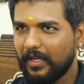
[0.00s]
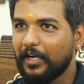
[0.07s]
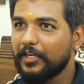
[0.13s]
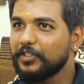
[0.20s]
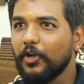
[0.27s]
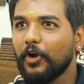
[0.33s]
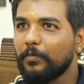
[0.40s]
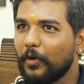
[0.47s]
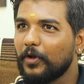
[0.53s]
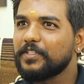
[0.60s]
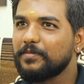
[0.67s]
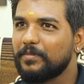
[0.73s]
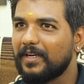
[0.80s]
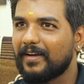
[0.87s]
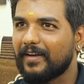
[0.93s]
It is not
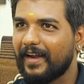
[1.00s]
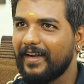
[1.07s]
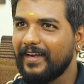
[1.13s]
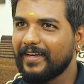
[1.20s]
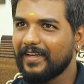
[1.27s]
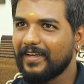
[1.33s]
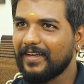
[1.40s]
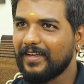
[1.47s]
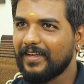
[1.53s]
possible, right?